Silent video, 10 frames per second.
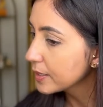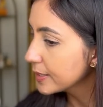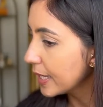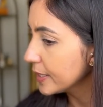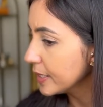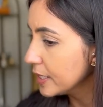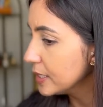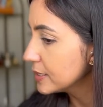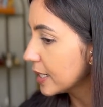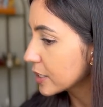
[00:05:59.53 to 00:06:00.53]
that
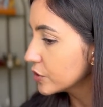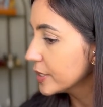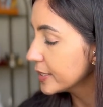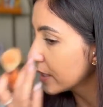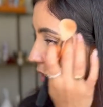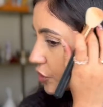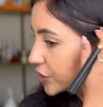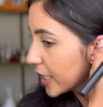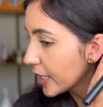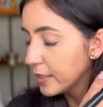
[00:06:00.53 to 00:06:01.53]
is actually a nice
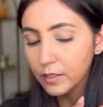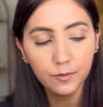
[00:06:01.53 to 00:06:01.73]
shade